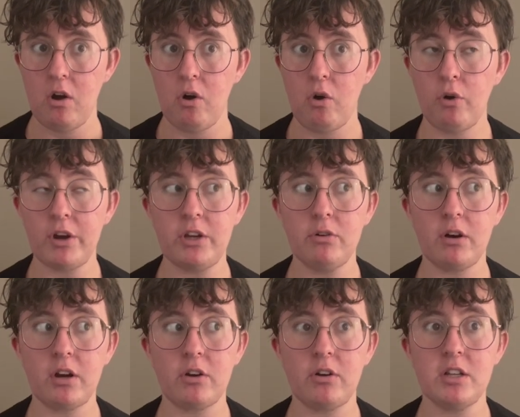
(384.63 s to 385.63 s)
or you
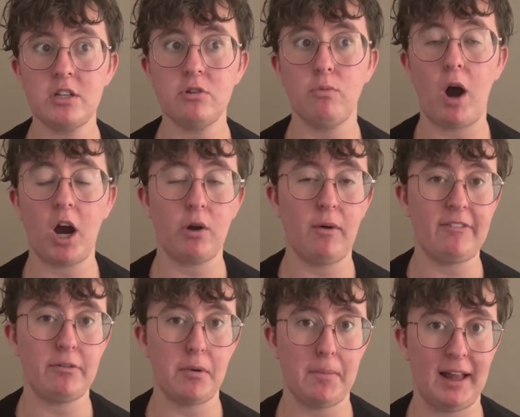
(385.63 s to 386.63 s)
are going to walk away
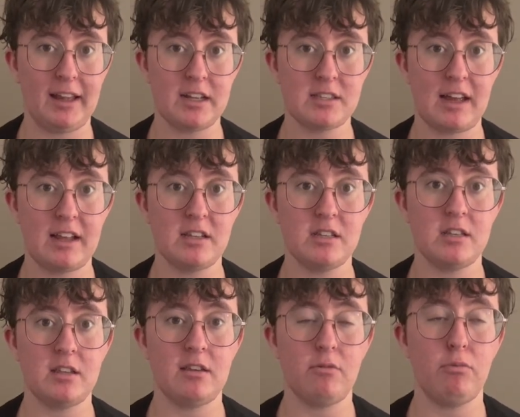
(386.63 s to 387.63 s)
from Omelis
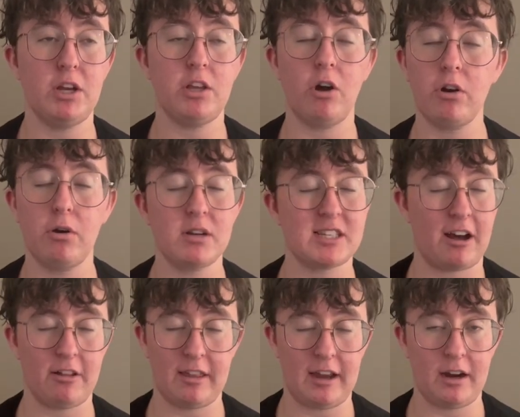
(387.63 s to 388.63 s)
and we don't know what's
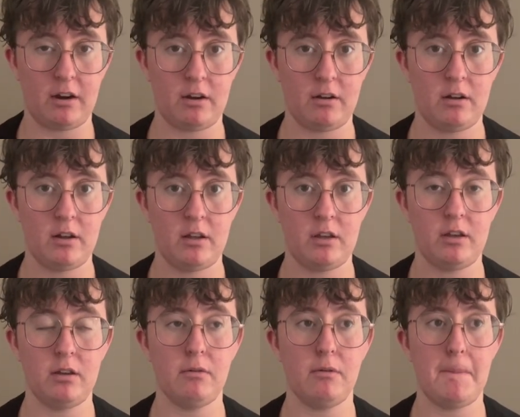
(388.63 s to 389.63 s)
out there.
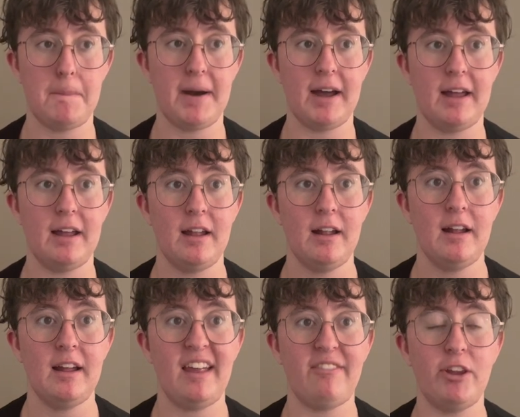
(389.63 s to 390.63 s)
But
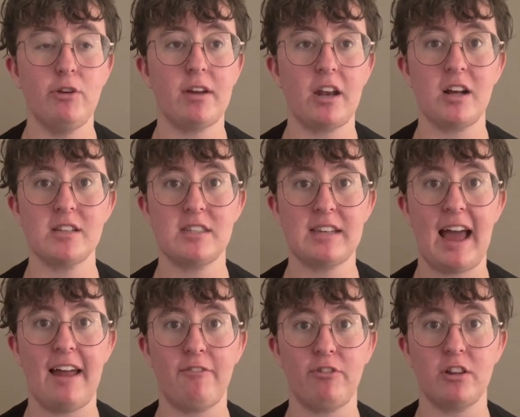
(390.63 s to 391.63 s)
if you cannot
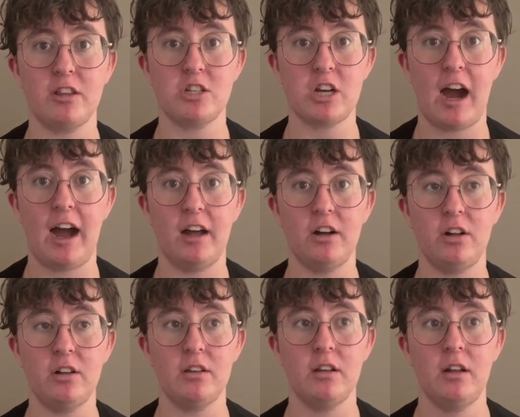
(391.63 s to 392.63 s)
stand for the
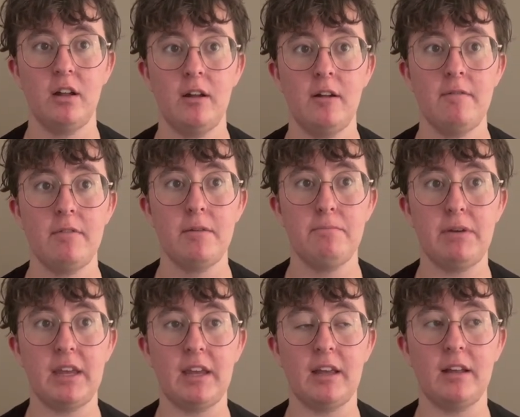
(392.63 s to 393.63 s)
child
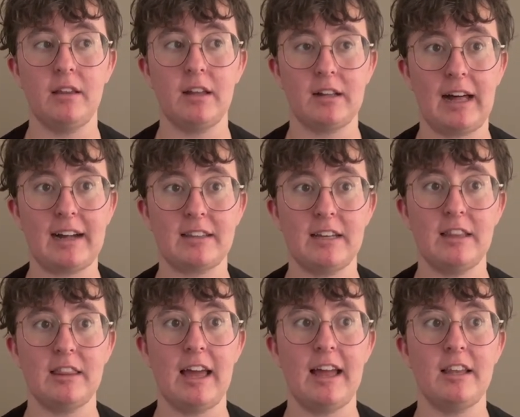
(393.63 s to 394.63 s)
being
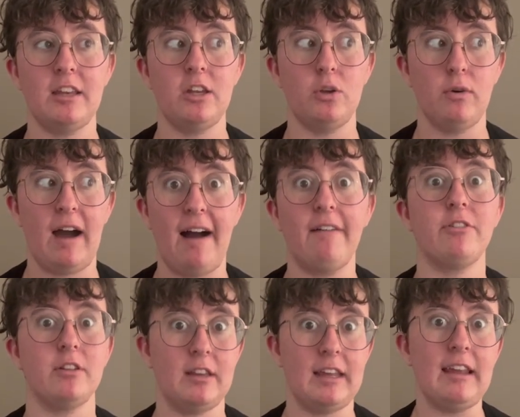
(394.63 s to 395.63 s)
neglected, then you have
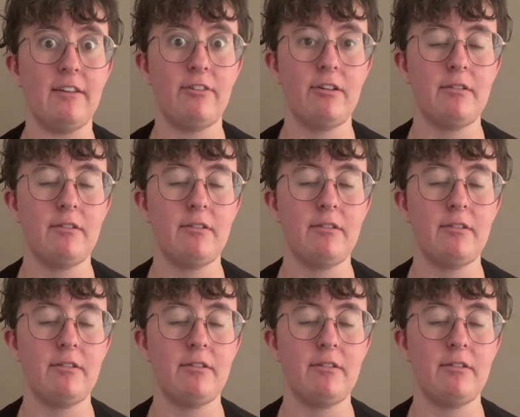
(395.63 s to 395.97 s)
to leave.